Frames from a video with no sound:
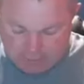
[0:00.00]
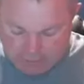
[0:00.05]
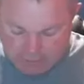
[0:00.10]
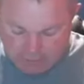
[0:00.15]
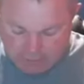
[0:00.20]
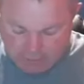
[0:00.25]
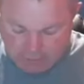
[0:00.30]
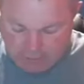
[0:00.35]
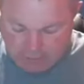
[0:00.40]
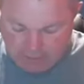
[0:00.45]

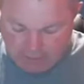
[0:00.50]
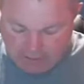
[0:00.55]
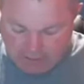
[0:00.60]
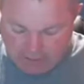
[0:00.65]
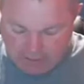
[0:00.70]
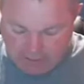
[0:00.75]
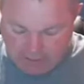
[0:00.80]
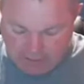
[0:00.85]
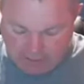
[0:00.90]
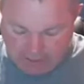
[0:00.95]

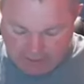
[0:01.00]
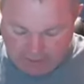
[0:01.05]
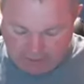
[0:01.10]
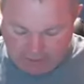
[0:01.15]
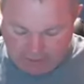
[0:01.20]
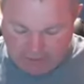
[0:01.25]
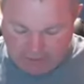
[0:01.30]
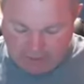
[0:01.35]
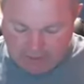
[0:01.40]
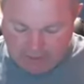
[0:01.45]
Wow, and I
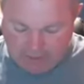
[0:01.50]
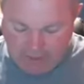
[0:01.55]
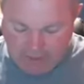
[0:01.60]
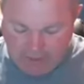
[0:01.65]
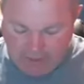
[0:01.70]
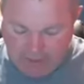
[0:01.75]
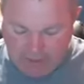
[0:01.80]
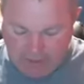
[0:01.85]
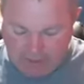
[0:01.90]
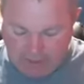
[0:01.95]
think.
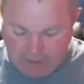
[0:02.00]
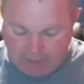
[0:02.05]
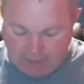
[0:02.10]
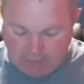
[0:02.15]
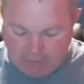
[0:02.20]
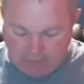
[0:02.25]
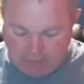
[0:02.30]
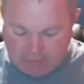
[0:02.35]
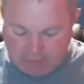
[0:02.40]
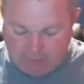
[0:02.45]
And
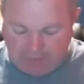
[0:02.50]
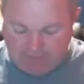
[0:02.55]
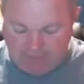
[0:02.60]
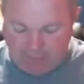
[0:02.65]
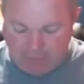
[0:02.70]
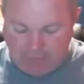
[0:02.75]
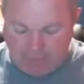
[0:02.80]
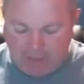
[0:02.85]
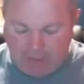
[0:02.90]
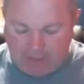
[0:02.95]
was that
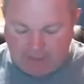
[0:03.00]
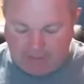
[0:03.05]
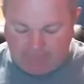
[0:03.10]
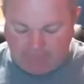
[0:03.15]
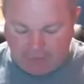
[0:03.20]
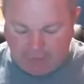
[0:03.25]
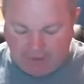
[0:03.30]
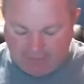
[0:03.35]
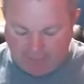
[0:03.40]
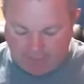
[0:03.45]
very highly
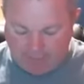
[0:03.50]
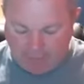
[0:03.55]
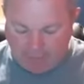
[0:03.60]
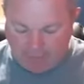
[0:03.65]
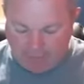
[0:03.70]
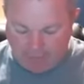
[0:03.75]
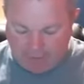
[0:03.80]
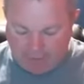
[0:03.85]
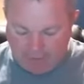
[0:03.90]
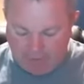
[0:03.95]
profitable
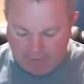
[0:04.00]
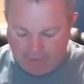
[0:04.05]
for you?